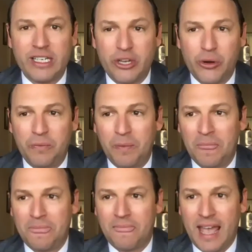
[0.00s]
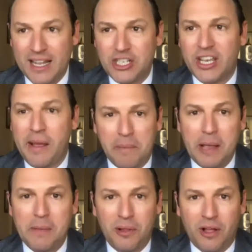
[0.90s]
to educate
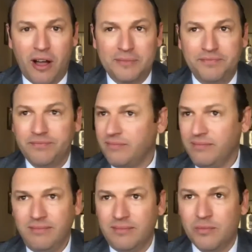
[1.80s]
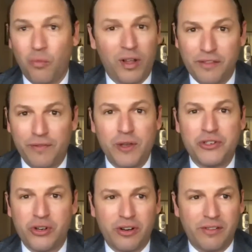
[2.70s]
people on what the
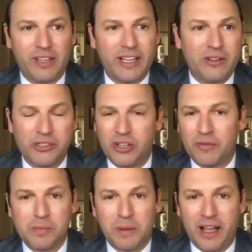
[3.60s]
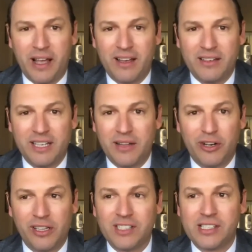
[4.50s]
future of legal service plan uh,
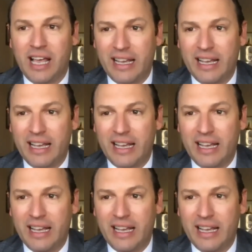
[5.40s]
delivery looks like.